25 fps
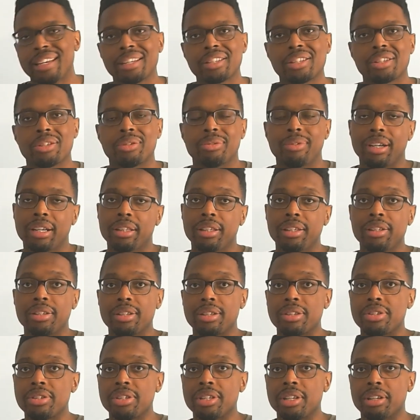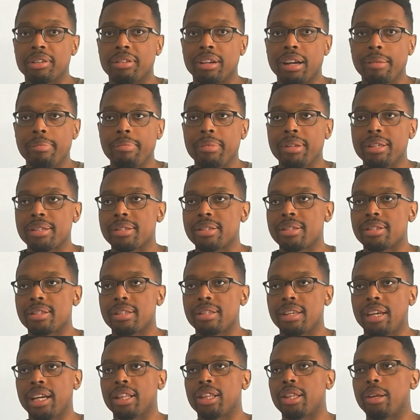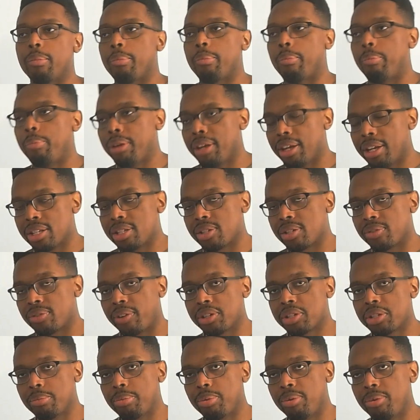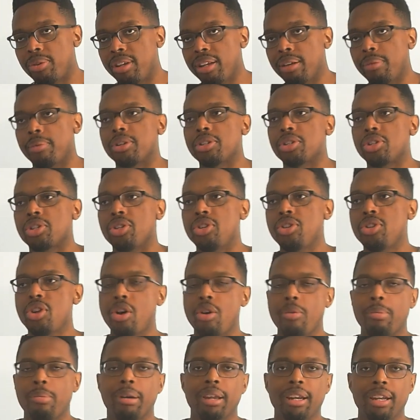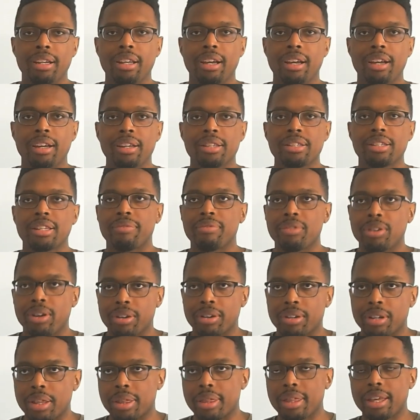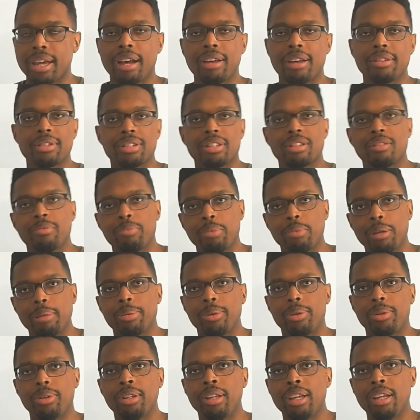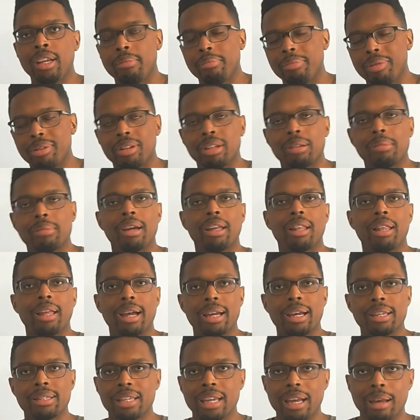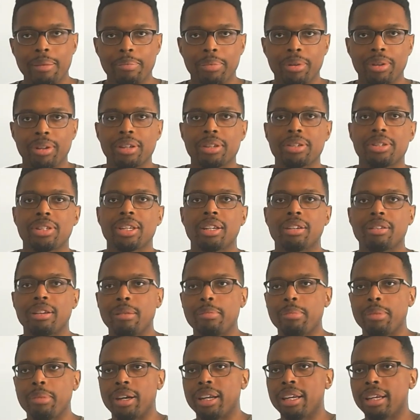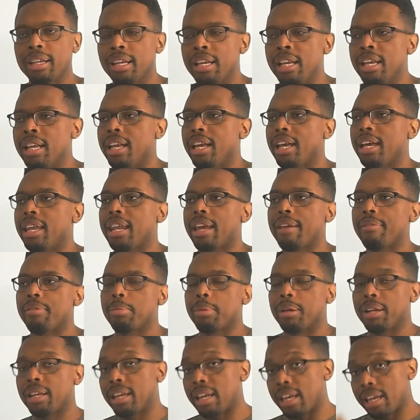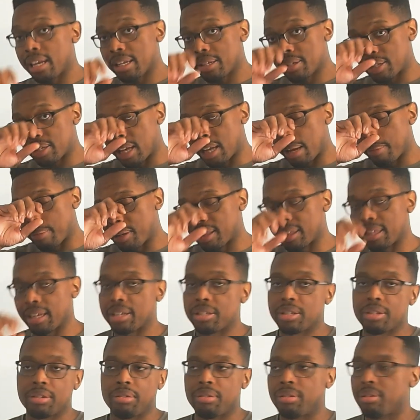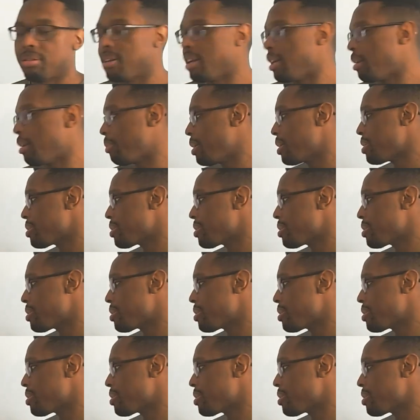directly to the CRM. This is like the biggest friction point, which nobody does. I've talked to thousands of people building my last app, building CRM Buddy, and everybody hates typing things into their database.